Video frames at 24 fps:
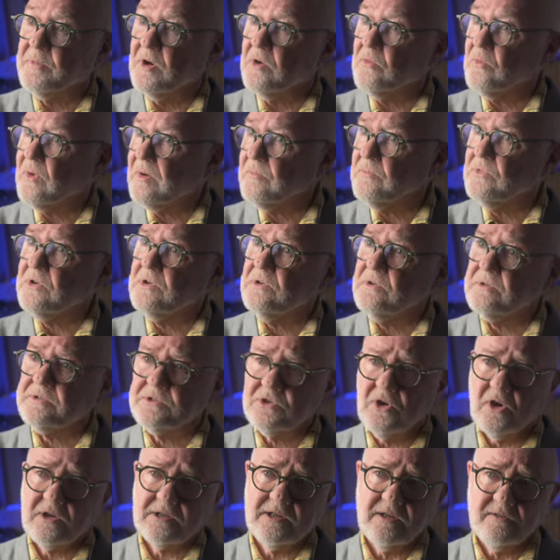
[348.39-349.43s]
but when we're
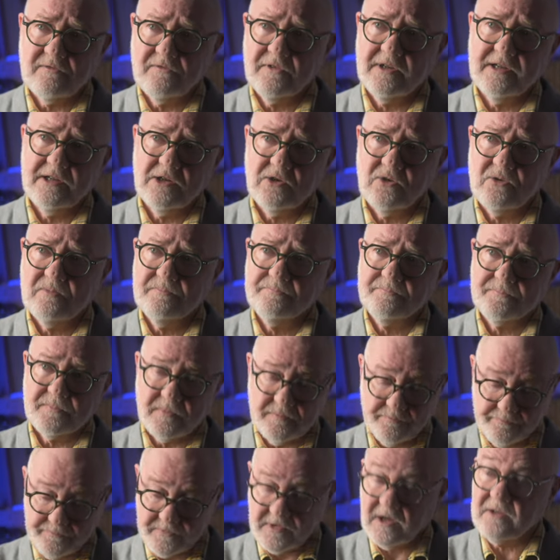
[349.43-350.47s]
talking video,
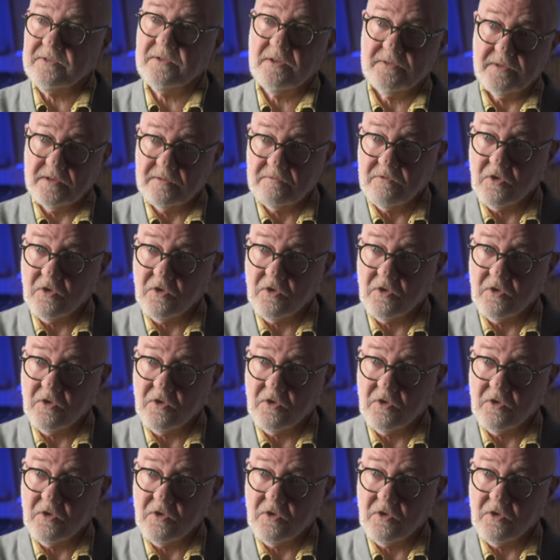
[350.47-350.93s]
other than